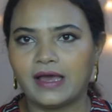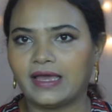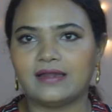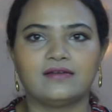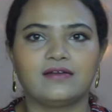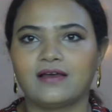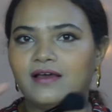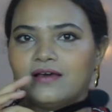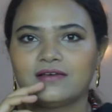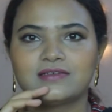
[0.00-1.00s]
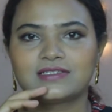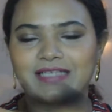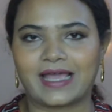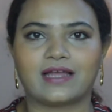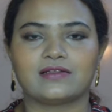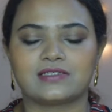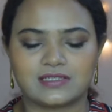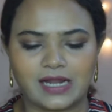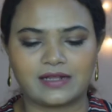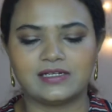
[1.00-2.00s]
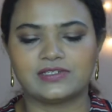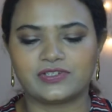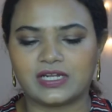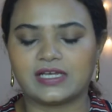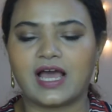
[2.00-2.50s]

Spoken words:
in seconds, like literally.